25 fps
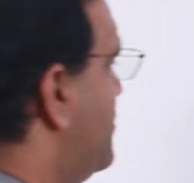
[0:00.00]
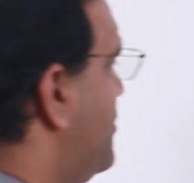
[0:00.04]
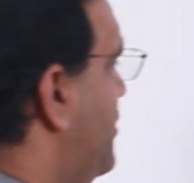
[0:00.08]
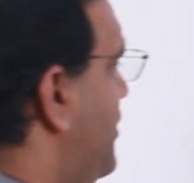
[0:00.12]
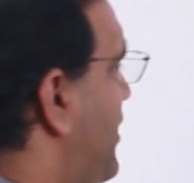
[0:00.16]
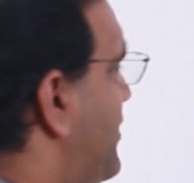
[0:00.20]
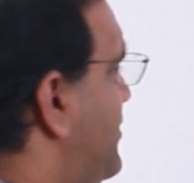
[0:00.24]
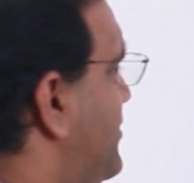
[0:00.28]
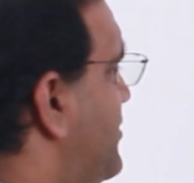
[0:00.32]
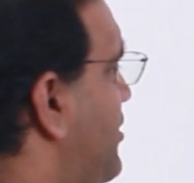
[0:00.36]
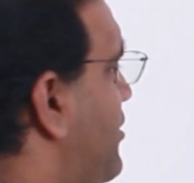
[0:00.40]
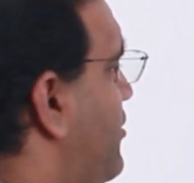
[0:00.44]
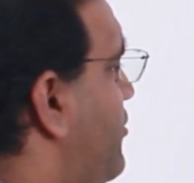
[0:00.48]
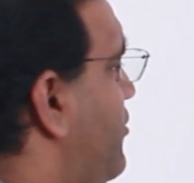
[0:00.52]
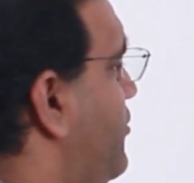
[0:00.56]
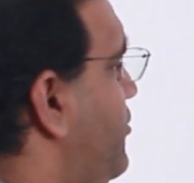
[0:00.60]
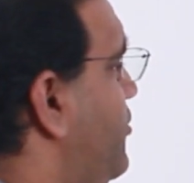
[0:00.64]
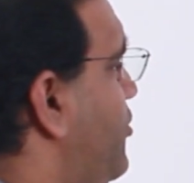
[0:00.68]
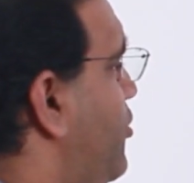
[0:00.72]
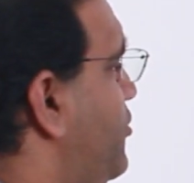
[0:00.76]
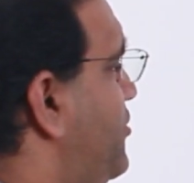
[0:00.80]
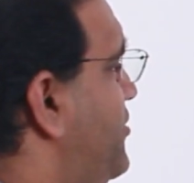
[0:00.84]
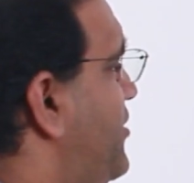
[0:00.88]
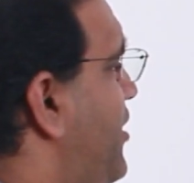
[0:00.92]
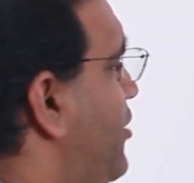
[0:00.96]
So let's
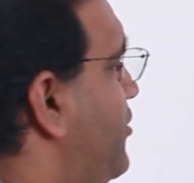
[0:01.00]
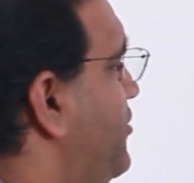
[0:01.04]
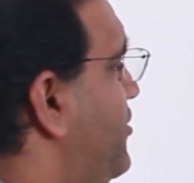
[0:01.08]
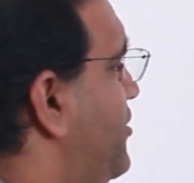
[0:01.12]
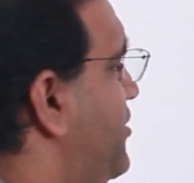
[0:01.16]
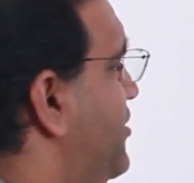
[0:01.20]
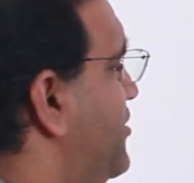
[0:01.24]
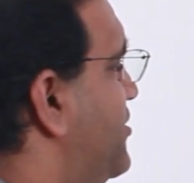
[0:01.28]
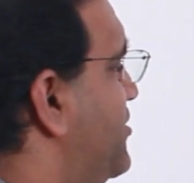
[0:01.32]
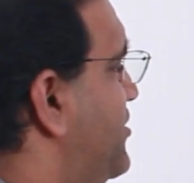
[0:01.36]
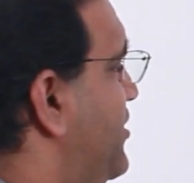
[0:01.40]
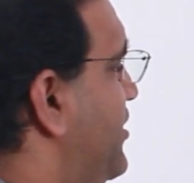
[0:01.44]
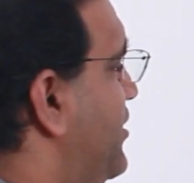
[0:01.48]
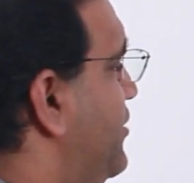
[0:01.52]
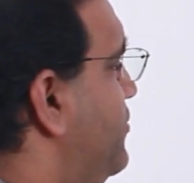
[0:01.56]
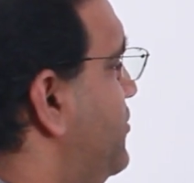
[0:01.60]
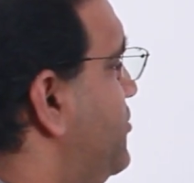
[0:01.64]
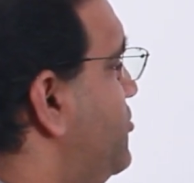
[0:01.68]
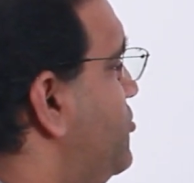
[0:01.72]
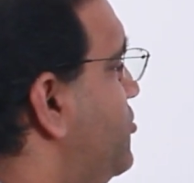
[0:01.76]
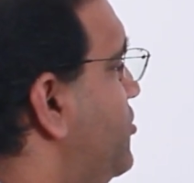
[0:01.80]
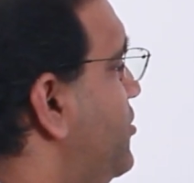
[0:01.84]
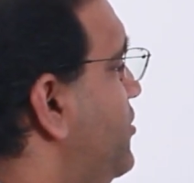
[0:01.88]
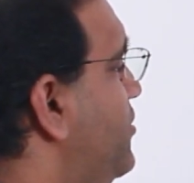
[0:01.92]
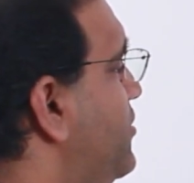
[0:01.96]
note down the
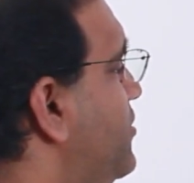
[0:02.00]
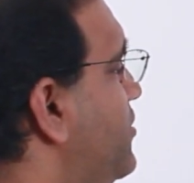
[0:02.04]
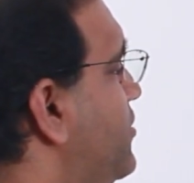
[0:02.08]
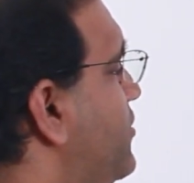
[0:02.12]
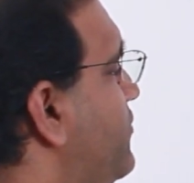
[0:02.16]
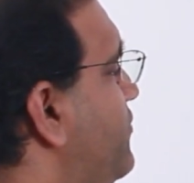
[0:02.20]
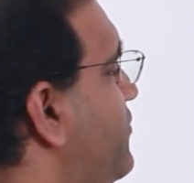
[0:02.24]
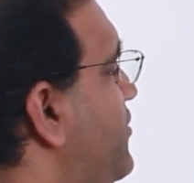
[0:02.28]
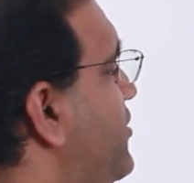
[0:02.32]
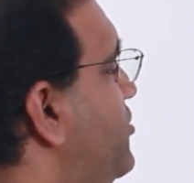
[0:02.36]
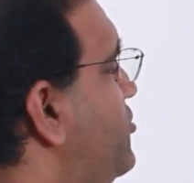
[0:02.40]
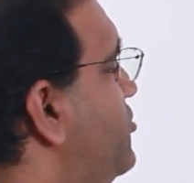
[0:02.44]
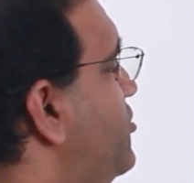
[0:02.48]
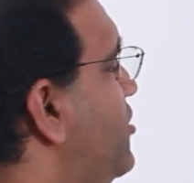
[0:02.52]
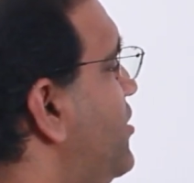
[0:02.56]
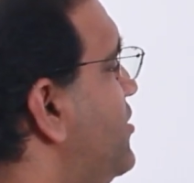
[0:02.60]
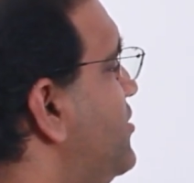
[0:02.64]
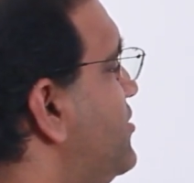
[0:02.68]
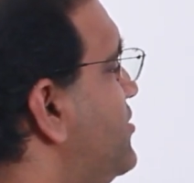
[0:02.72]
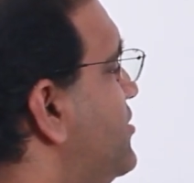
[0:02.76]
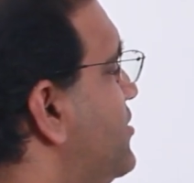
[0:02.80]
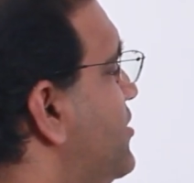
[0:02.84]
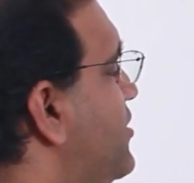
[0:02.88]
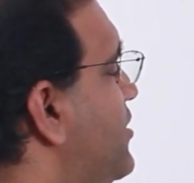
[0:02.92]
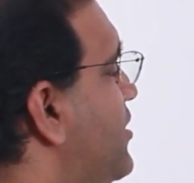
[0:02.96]
distinguishing
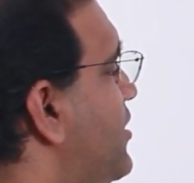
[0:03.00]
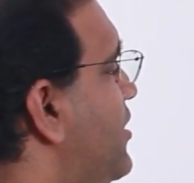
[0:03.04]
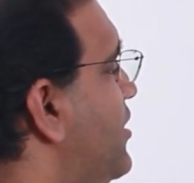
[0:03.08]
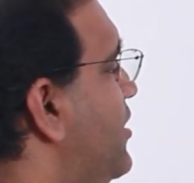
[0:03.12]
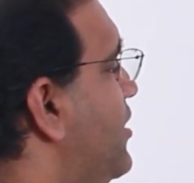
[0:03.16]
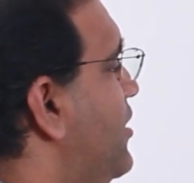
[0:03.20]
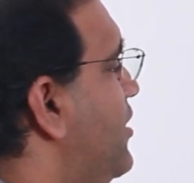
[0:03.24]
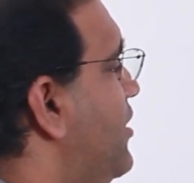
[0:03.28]
features.